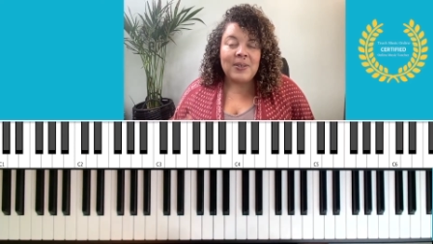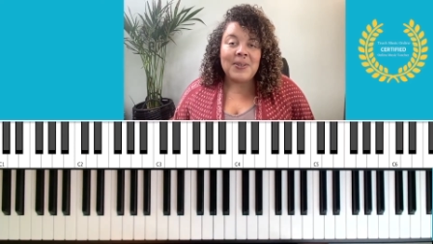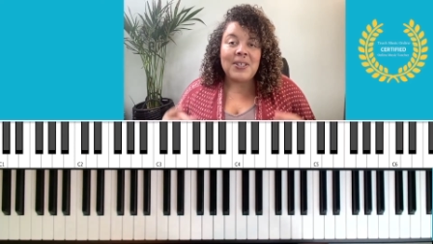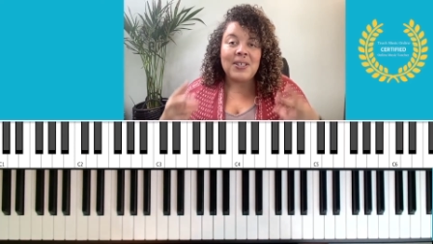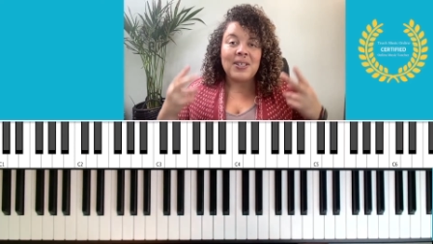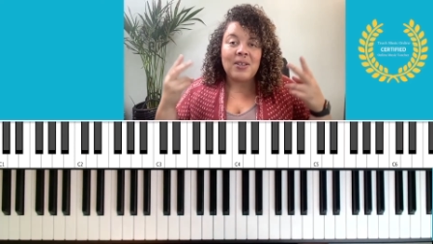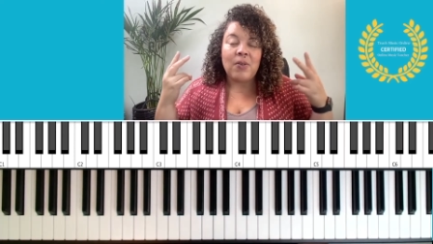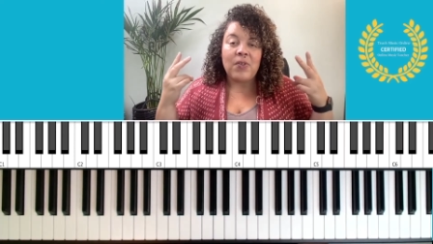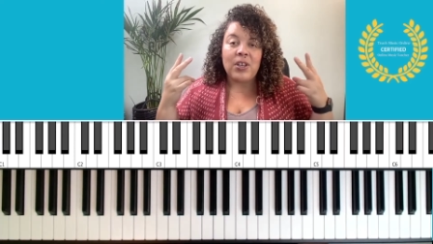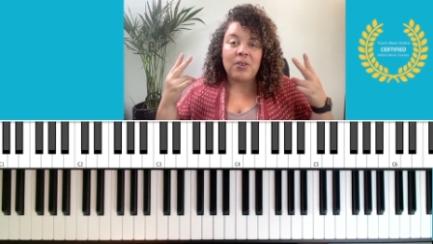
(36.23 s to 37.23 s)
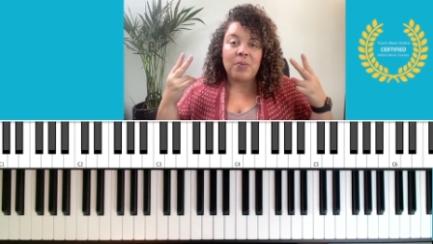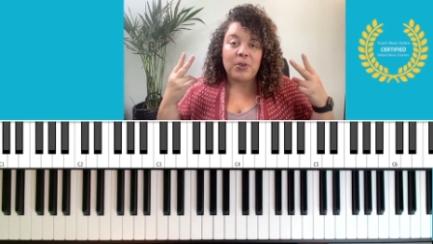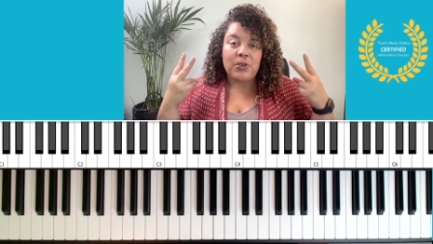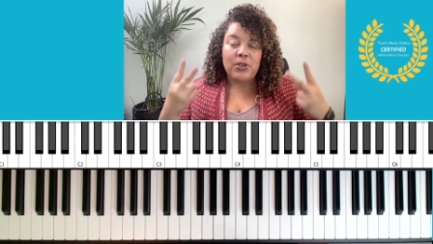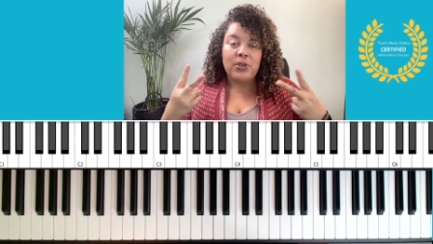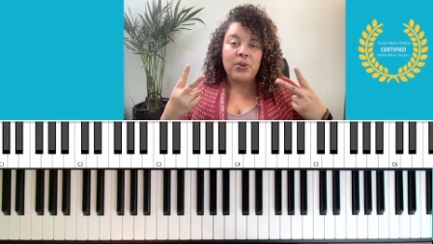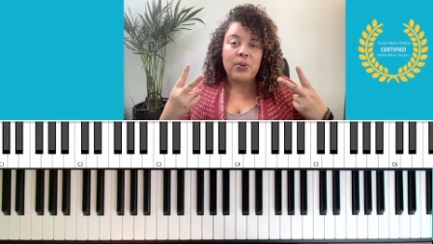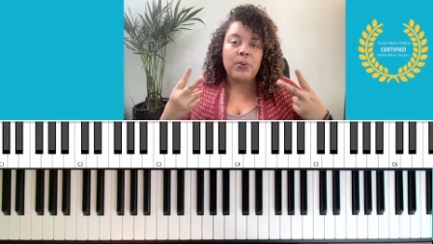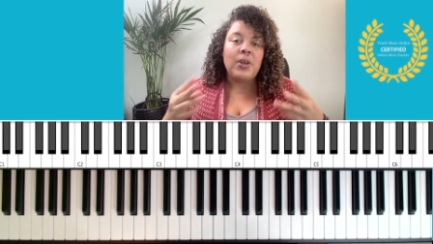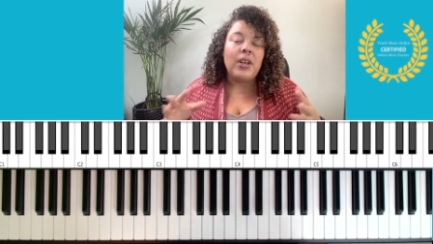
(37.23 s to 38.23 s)
So this is video number
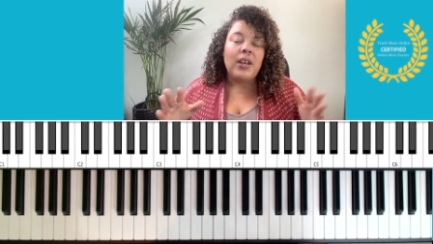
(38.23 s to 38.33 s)
two.